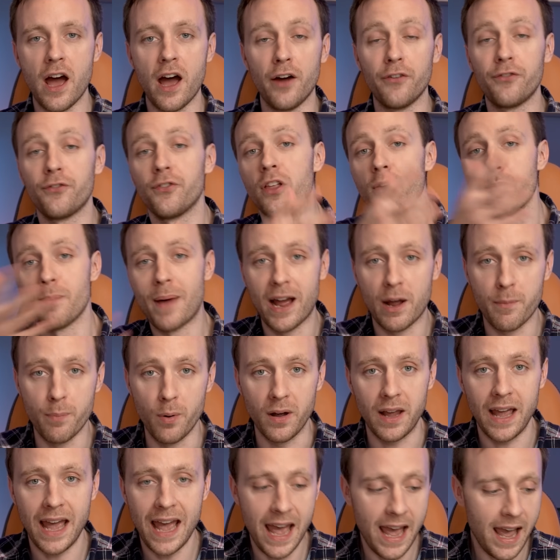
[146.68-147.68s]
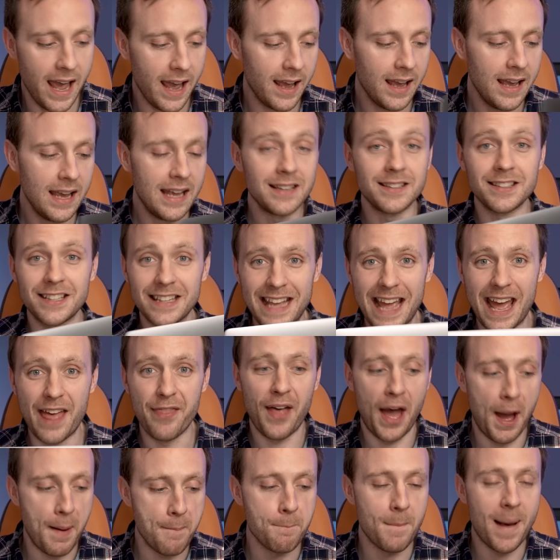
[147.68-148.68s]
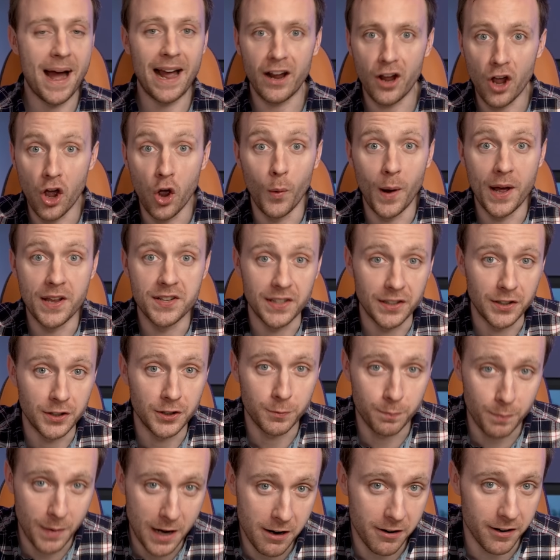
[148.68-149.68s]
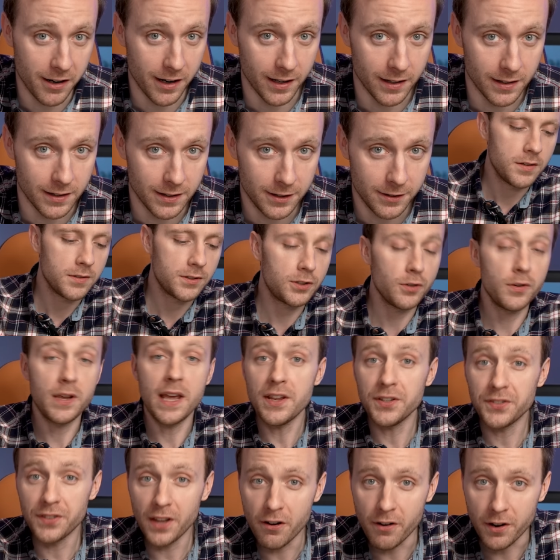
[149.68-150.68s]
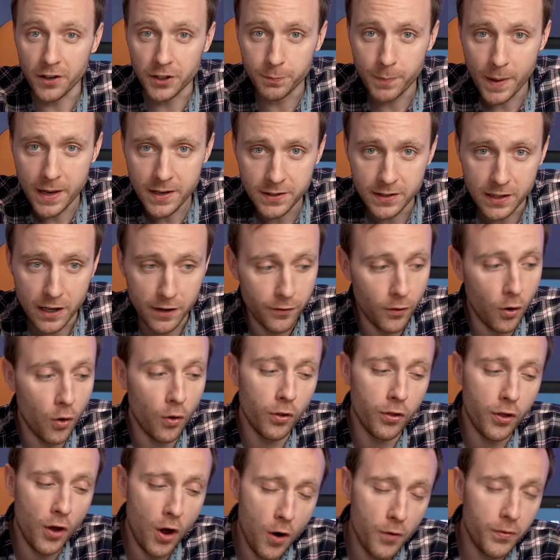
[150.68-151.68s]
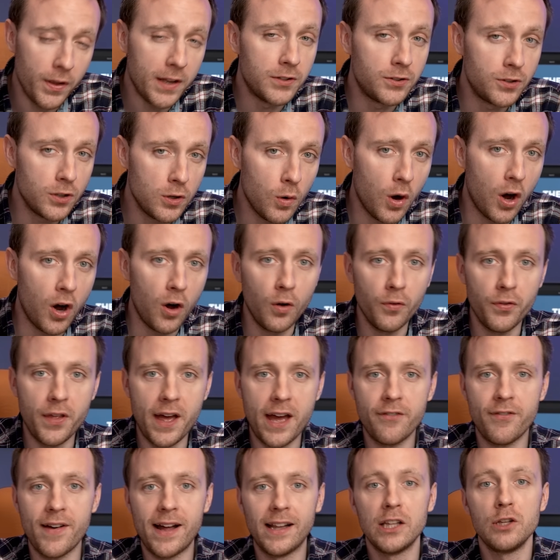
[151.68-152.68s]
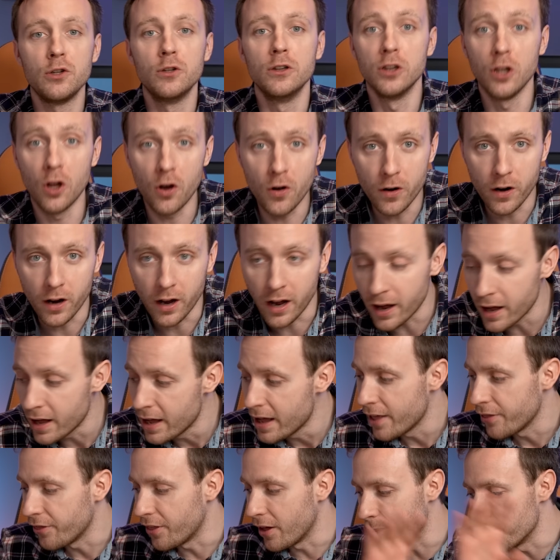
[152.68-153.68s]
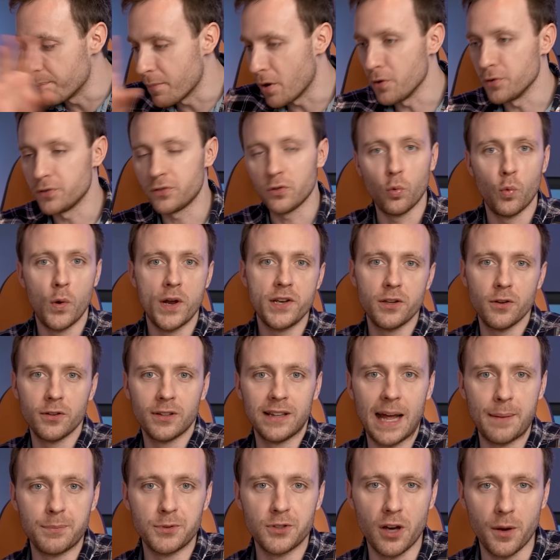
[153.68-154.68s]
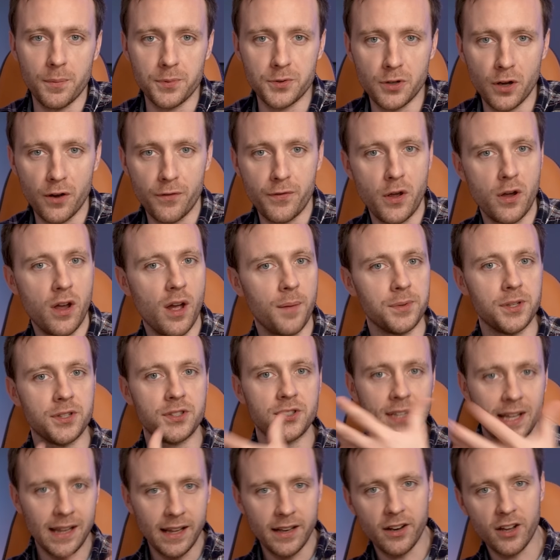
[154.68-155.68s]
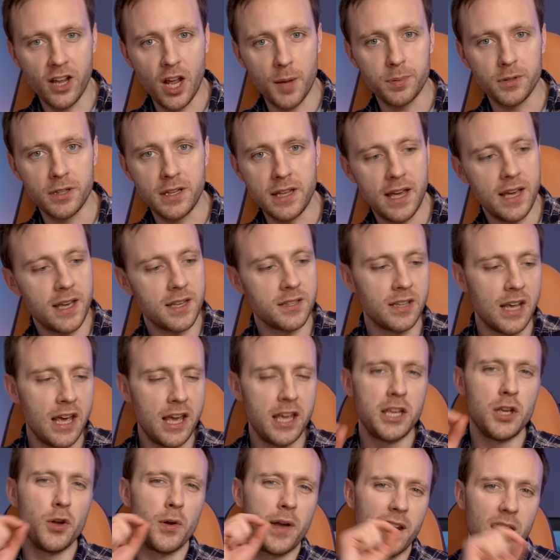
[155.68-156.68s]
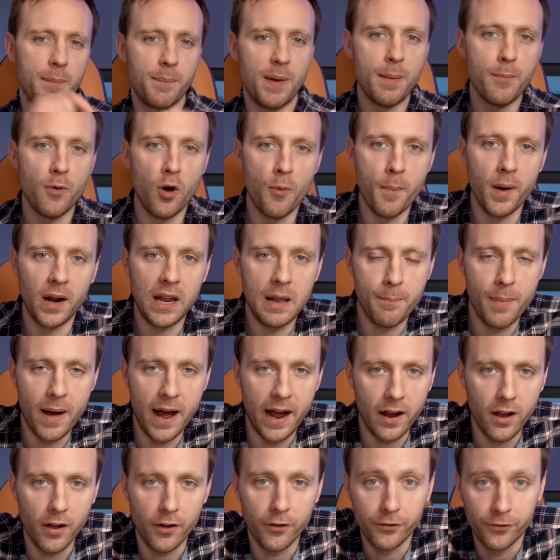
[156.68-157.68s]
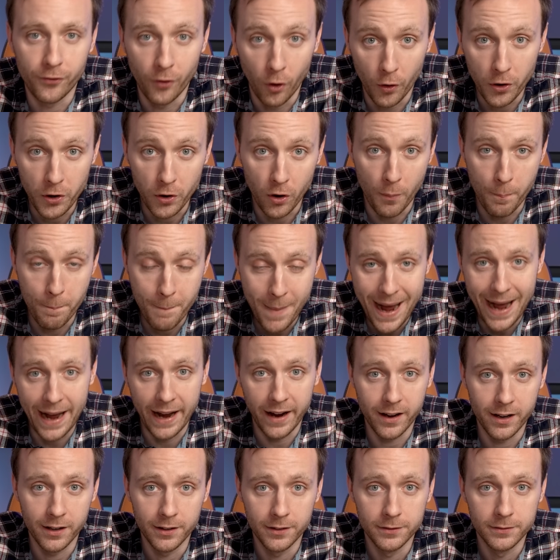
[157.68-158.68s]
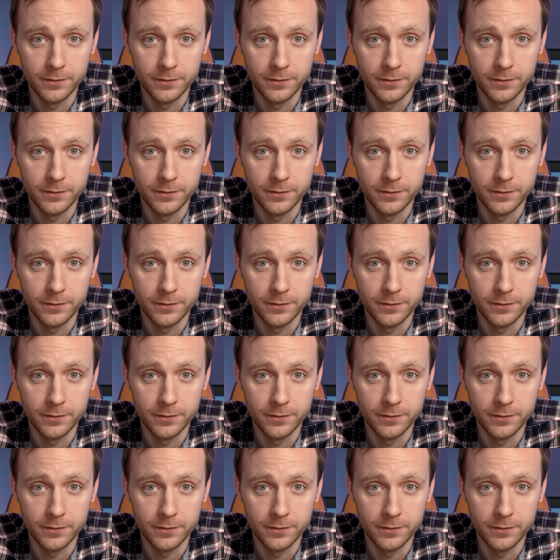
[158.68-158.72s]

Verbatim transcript: uh, for the MacBook Air to get that macOS experience. So yes, they are expensive, although they do hold their value longer than most Windows laptops, so if you come to sell in a couple of years, you'll get a bit more money back for your Mac.